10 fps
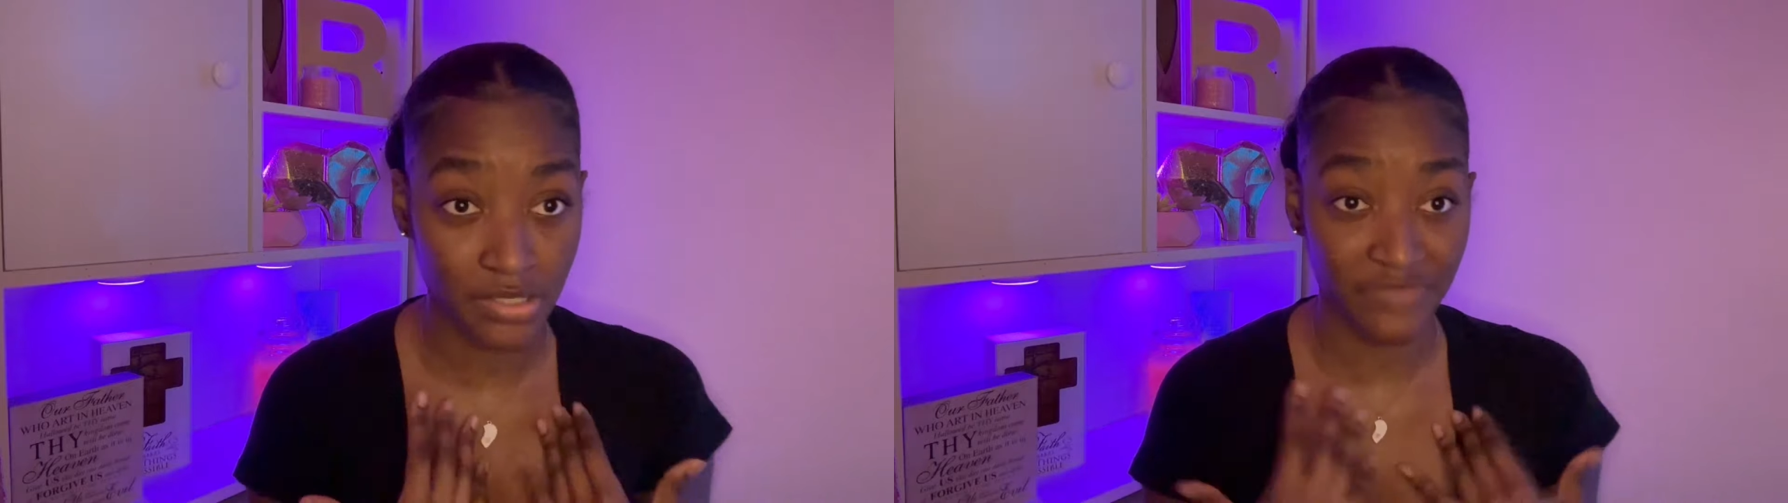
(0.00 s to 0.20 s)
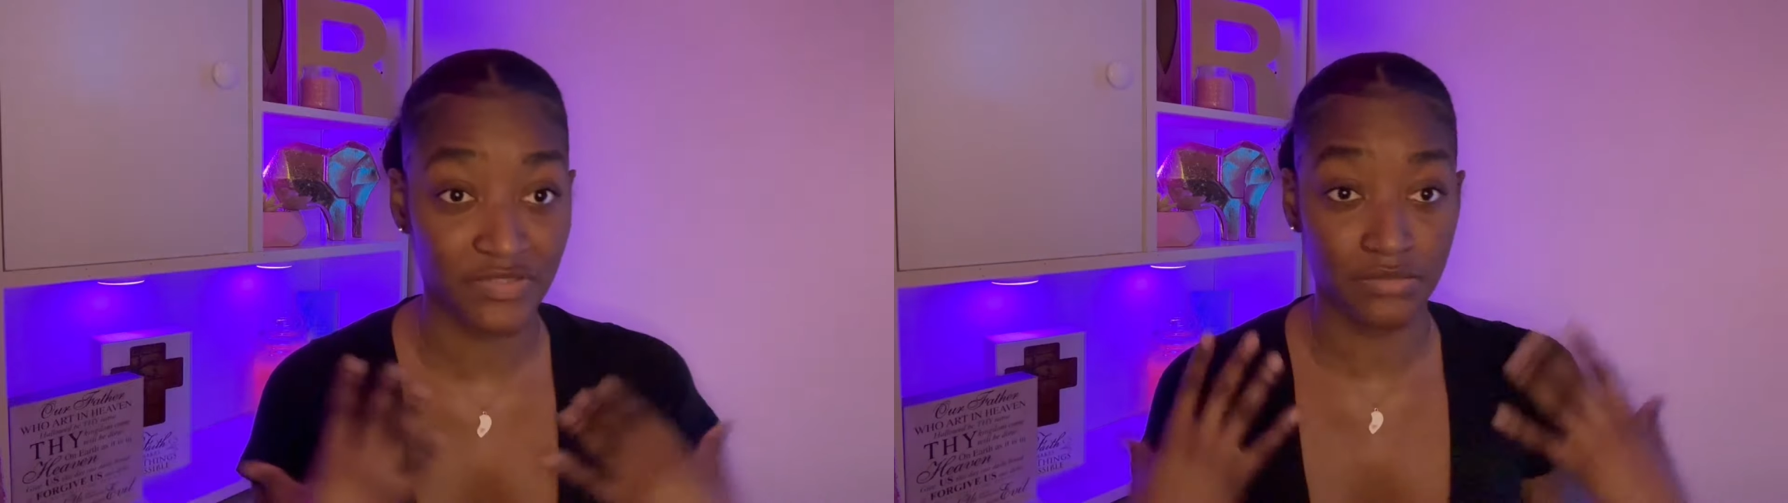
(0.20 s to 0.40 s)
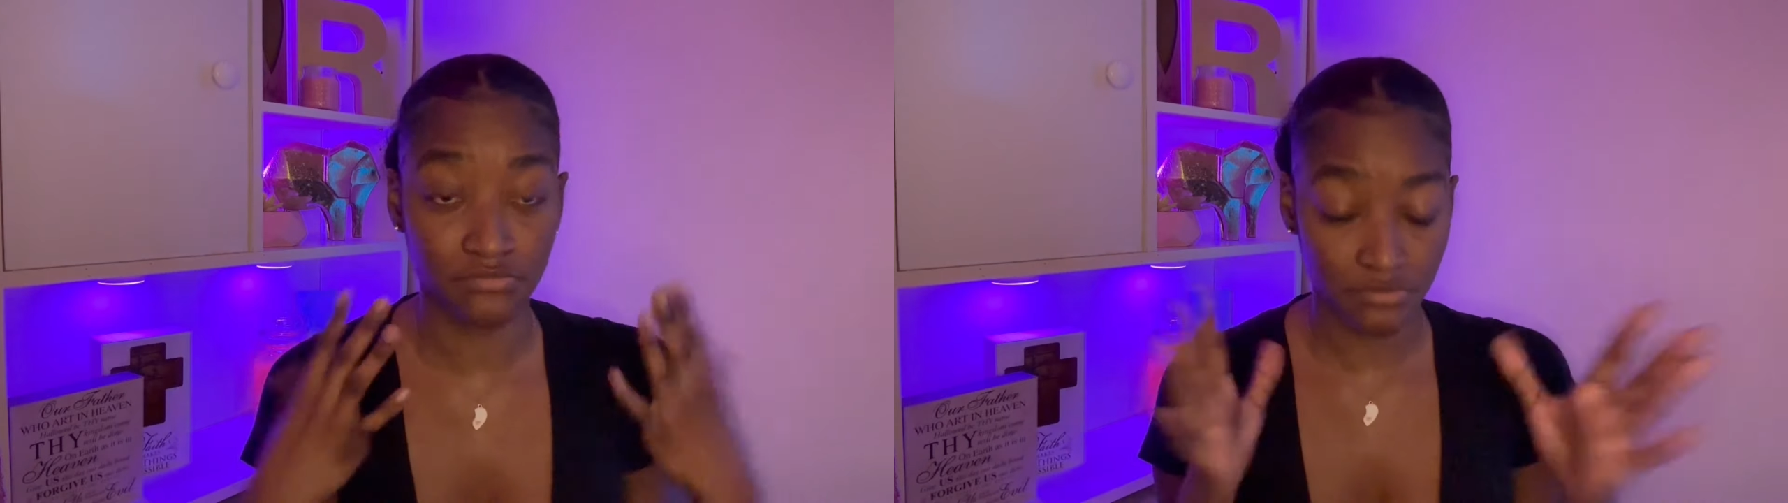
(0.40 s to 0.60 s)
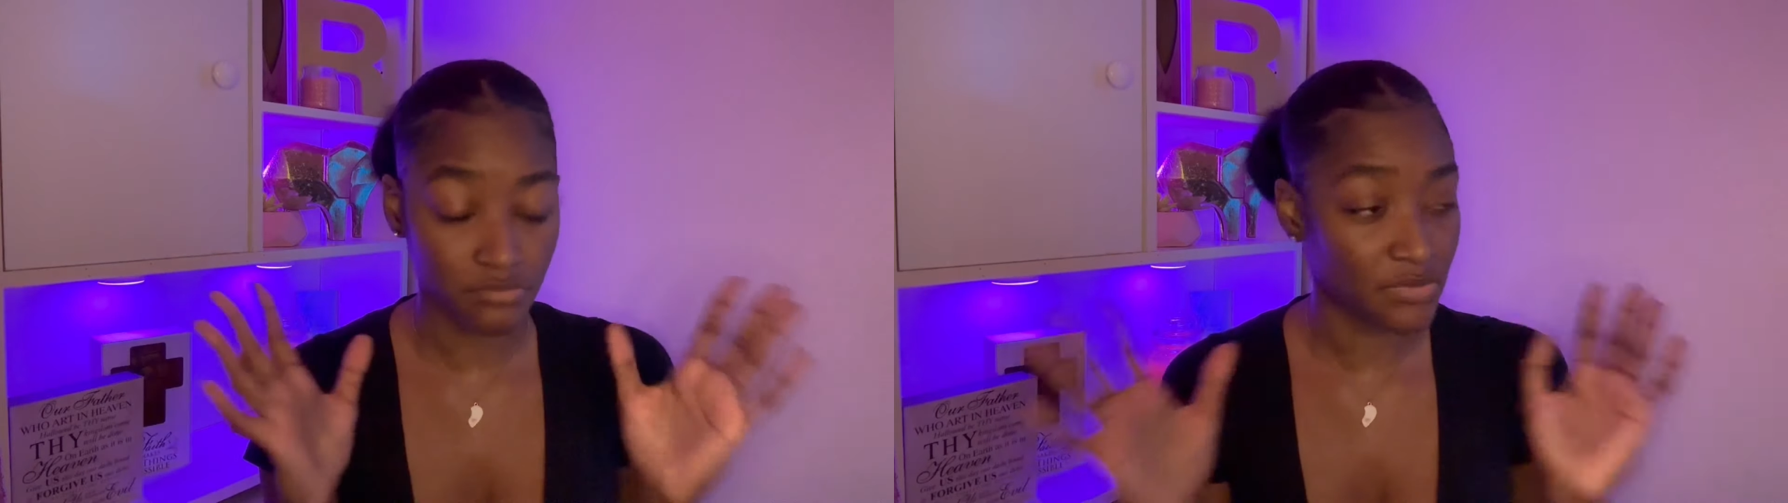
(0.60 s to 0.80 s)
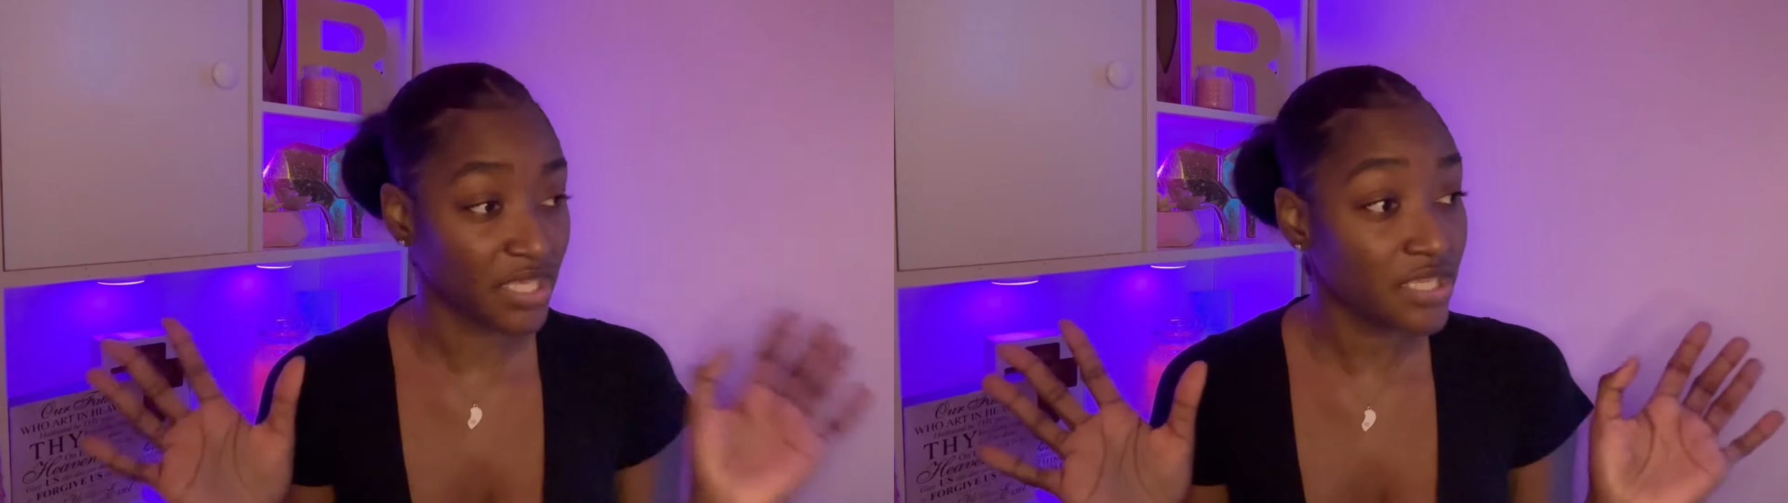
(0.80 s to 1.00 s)
even
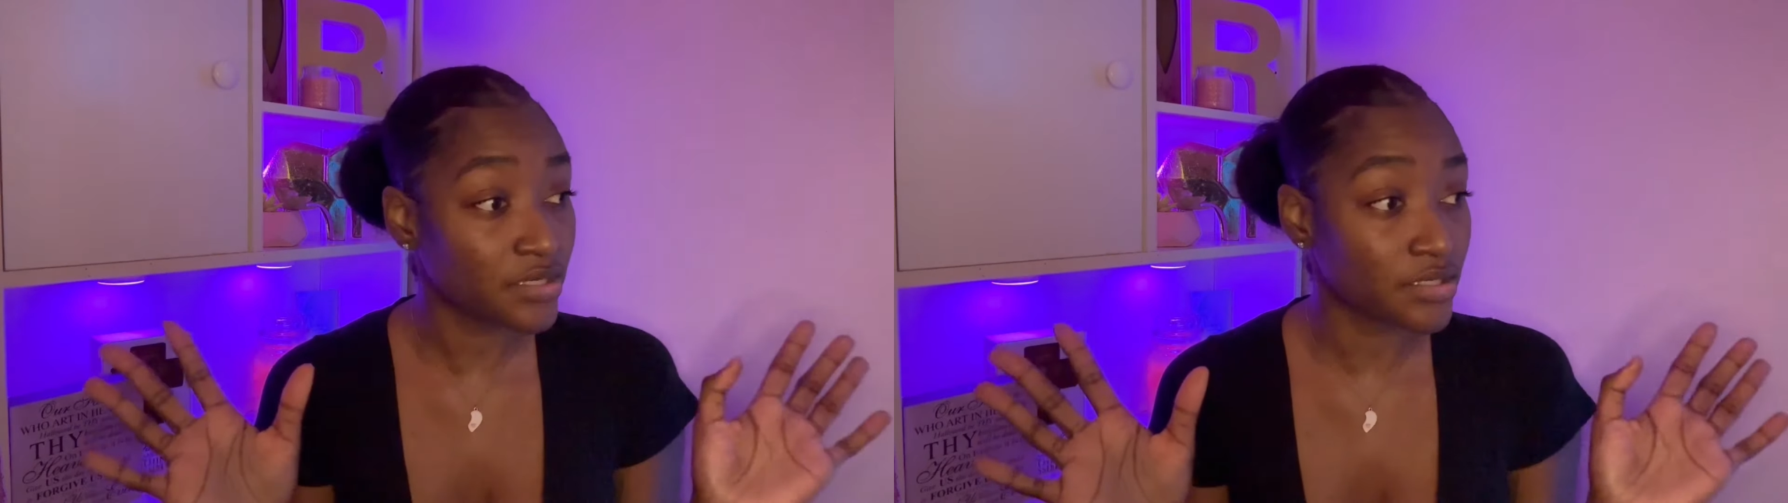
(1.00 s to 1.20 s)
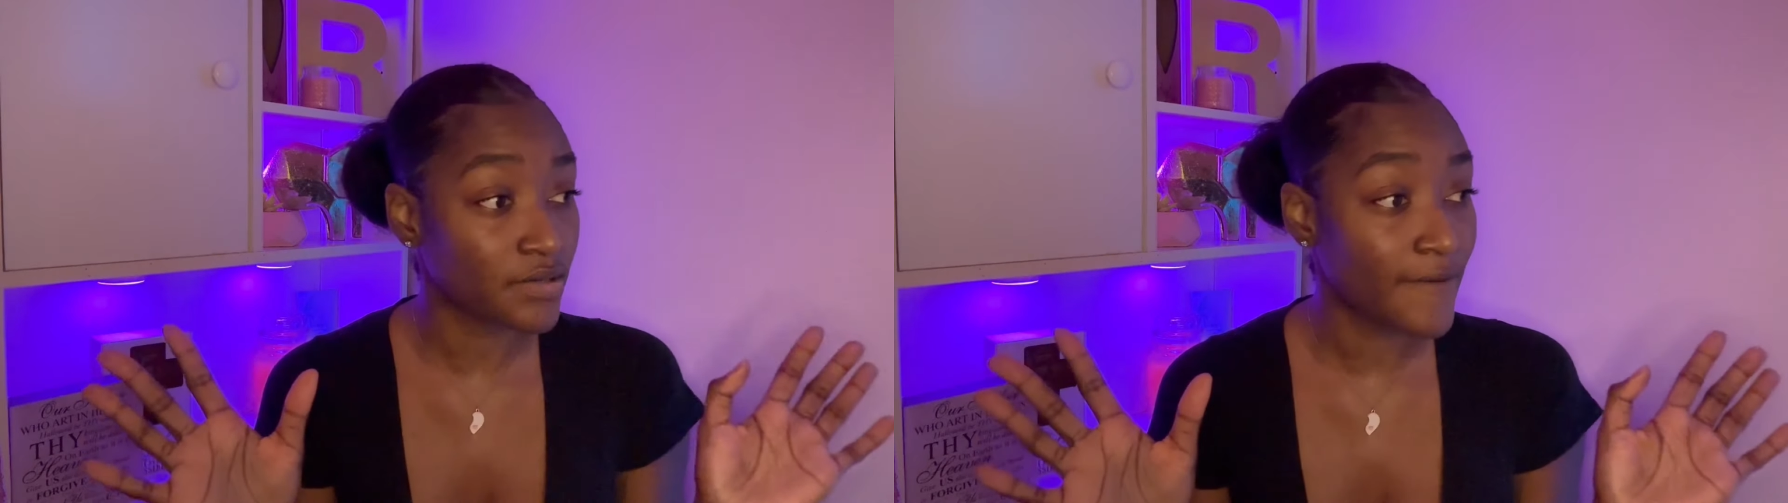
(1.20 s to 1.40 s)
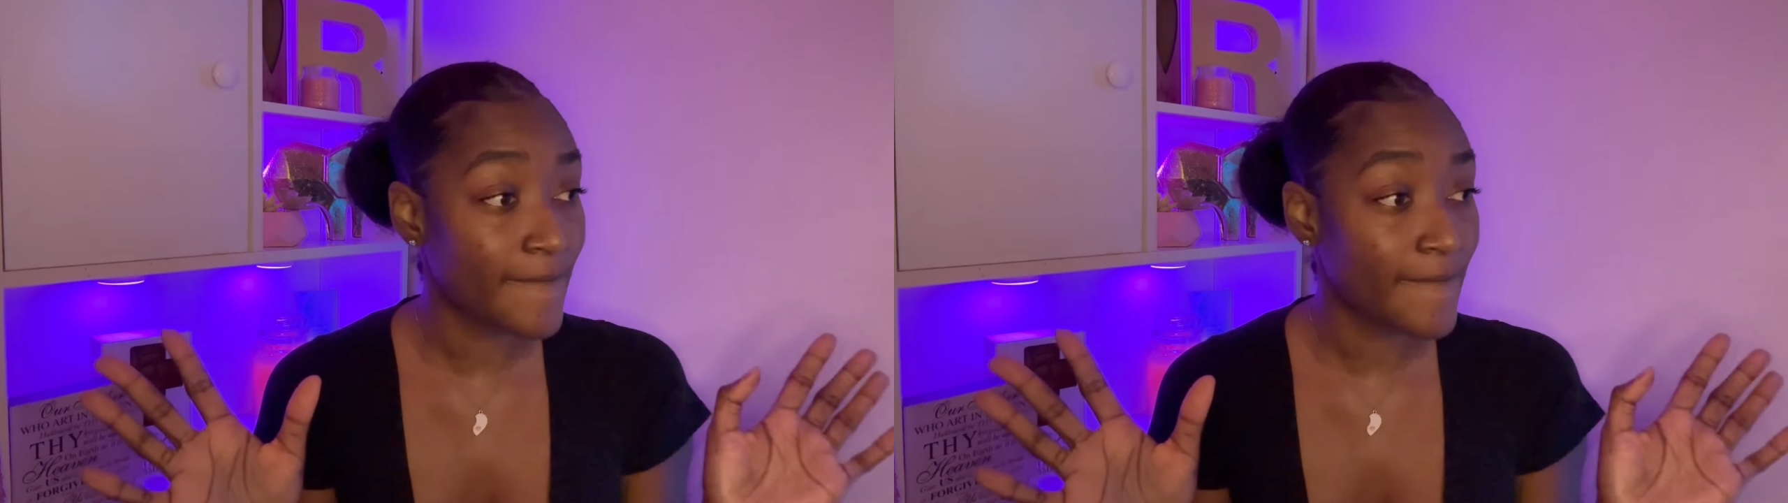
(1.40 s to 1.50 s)
hear.